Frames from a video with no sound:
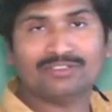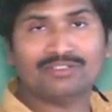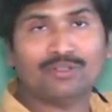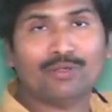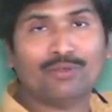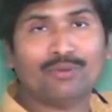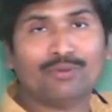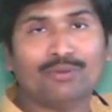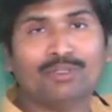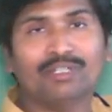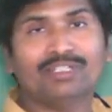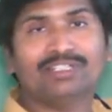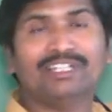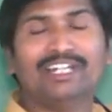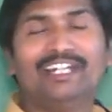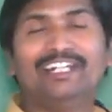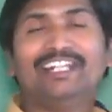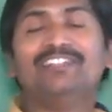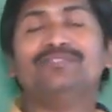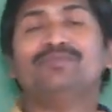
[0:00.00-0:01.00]

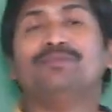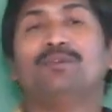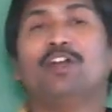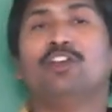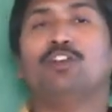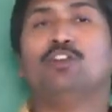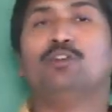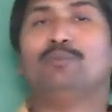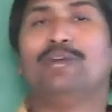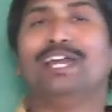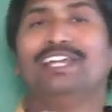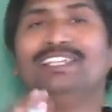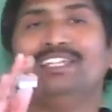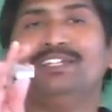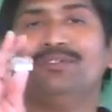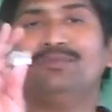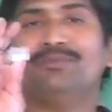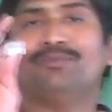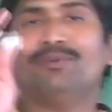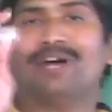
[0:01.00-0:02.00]
So it is followed by
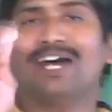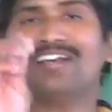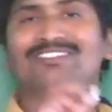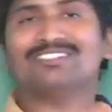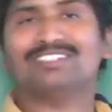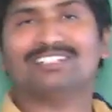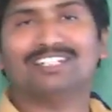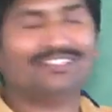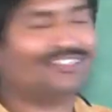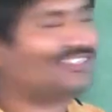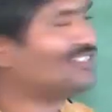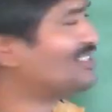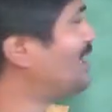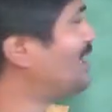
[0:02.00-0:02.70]
the first